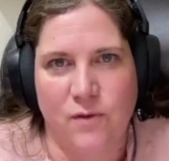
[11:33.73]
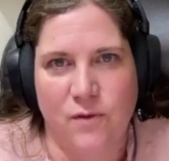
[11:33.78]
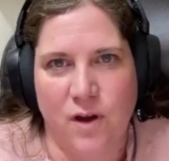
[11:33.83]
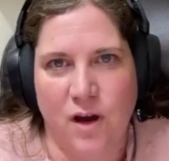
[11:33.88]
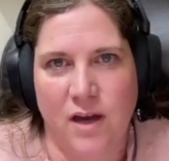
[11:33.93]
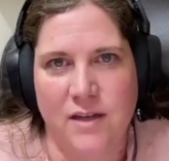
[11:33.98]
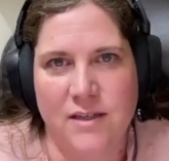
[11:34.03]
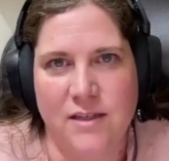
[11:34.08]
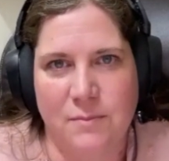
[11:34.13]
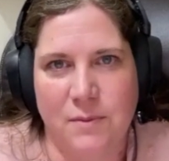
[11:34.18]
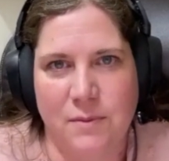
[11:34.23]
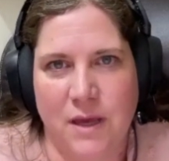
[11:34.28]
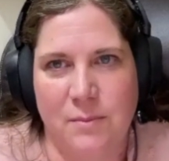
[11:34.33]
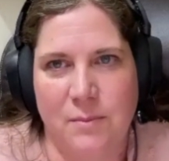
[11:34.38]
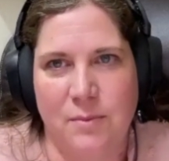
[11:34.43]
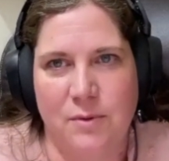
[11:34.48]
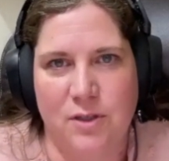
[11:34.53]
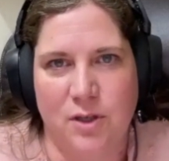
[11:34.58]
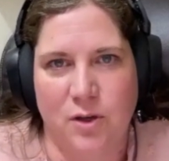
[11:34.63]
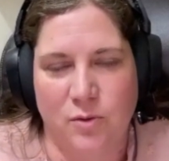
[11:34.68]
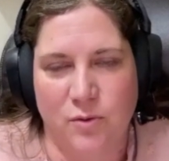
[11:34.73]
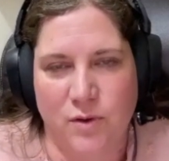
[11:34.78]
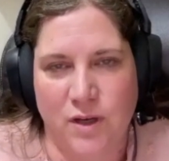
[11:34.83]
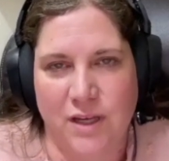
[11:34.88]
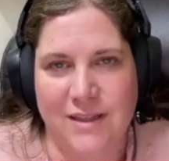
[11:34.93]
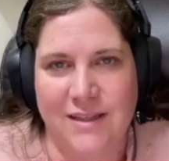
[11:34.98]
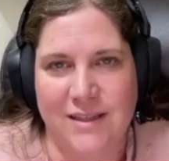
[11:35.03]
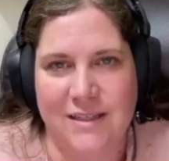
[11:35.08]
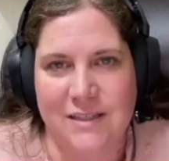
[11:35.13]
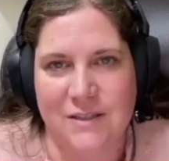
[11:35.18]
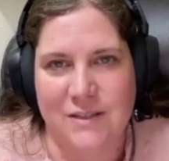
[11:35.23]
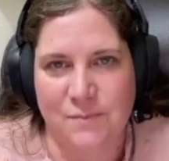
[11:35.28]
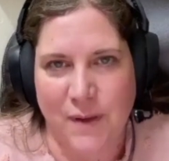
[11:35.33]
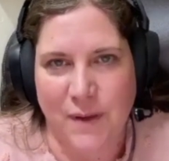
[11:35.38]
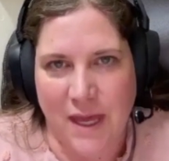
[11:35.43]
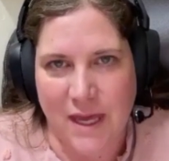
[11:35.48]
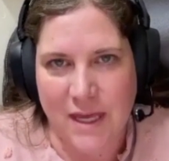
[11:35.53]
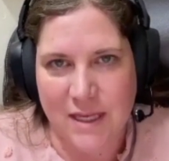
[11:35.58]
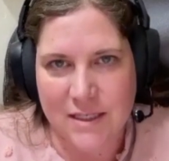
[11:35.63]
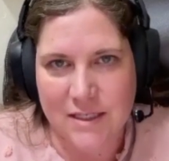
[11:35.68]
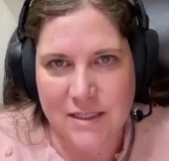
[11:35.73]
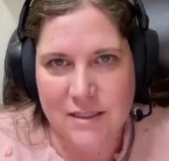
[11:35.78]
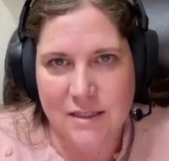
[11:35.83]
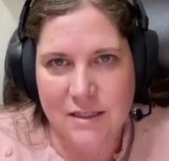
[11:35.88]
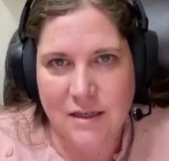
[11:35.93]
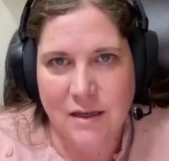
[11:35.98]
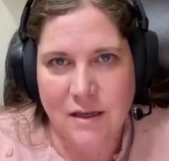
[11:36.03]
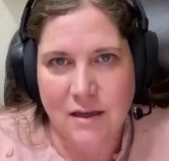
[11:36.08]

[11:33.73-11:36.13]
got to be able to create the space